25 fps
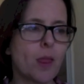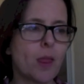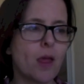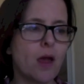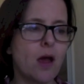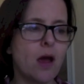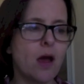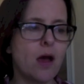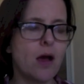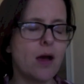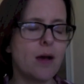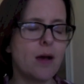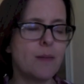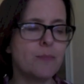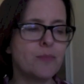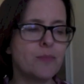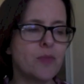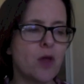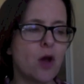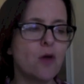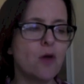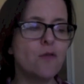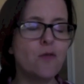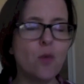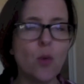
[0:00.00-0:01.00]

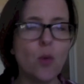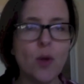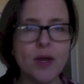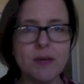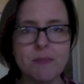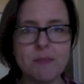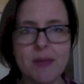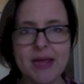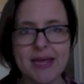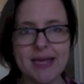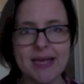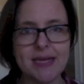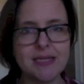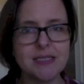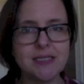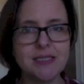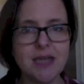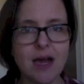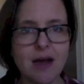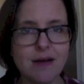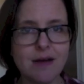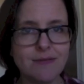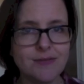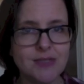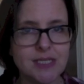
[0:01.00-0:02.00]
um, avoid making
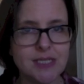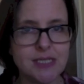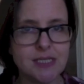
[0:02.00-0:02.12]
tough